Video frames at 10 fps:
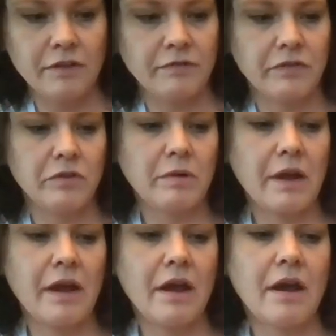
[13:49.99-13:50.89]
If you
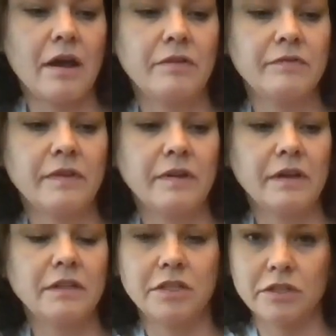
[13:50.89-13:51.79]
have
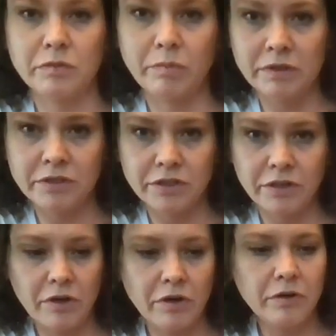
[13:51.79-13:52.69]
a dish sponge
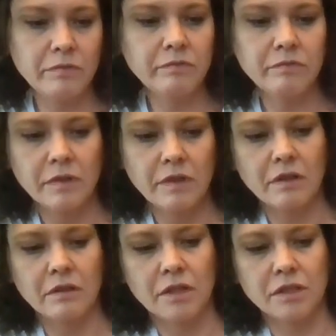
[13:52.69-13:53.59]
at home
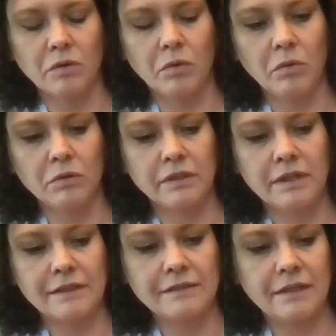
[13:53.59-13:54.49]
that's old and
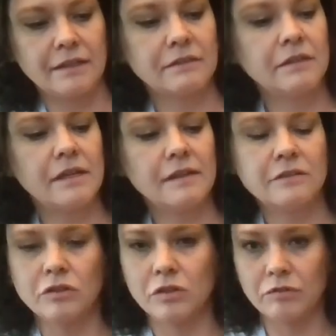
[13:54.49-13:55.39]
on its last
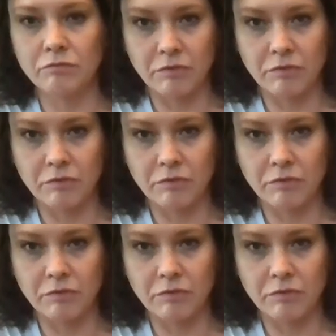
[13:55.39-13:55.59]
legs, you could